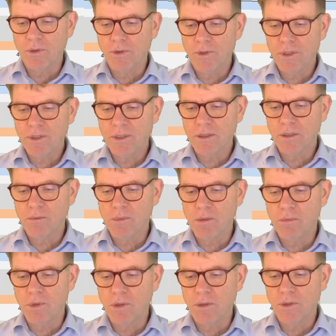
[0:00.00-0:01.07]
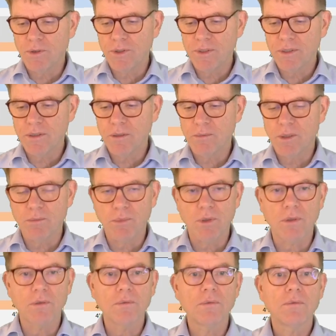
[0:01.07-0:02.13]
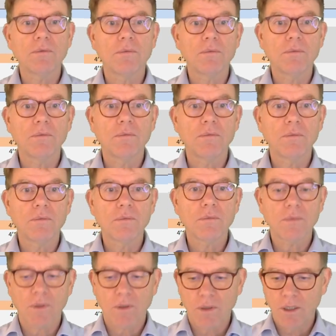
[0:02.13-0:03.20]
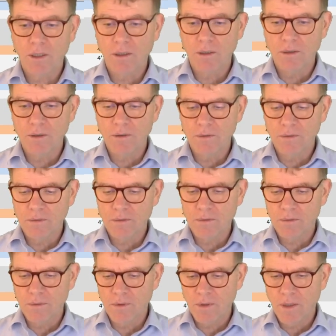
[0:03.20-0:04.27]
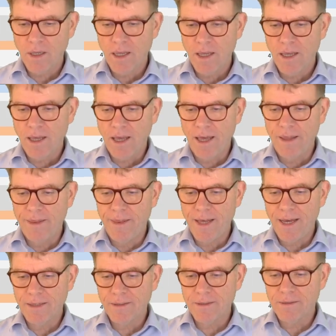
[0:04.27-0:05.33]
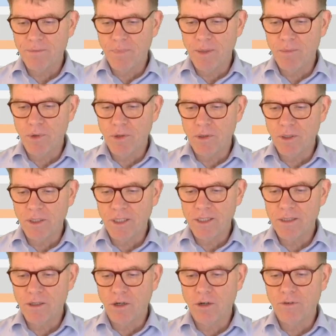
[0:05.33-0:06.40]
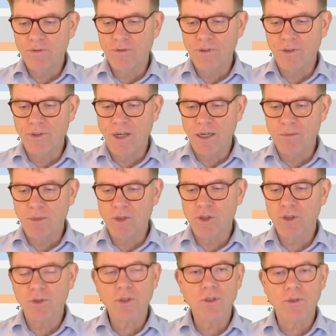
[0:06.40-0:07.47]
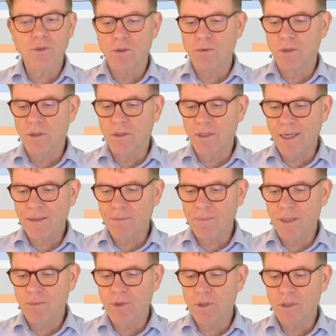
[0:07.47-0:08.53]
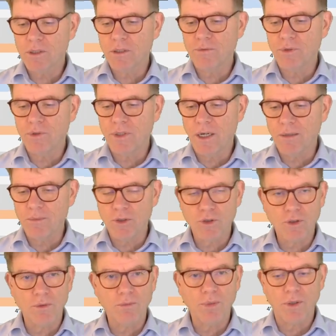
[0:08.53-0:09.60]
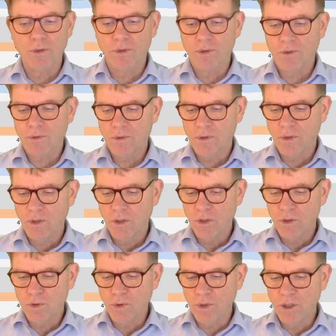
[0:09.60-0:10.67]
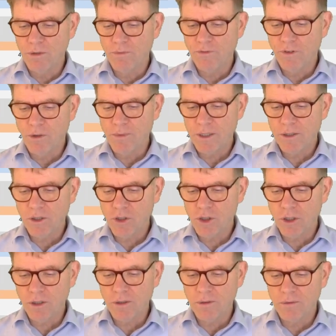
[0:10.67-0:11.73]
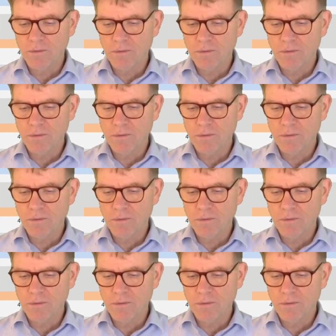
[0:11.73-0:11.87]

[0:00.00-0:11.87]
This is a member. This is a member. Okay? And that member is of the dimension customer. That member is of the dimension product. So in formatting sheet,